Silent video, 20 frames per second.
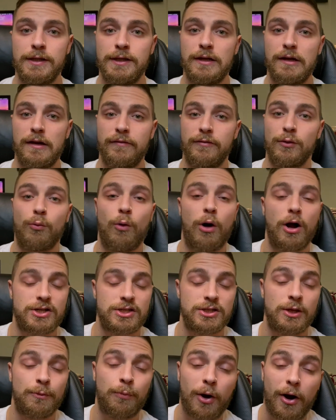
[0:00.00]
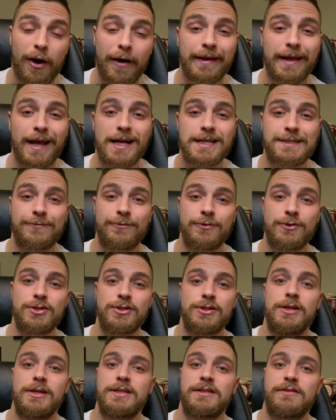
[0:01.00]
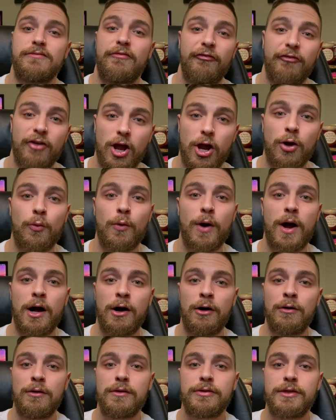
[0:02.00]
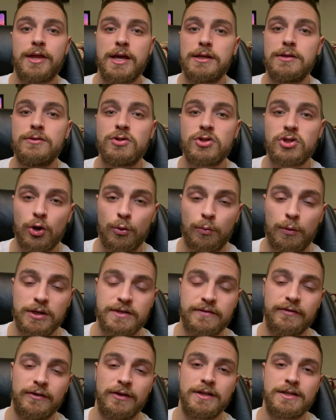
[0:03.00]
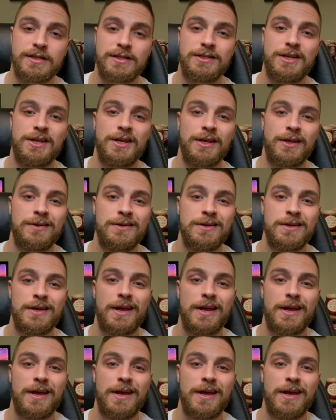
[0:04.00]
if you're watching the podcast version of this, farewell. Thank you so much for listening.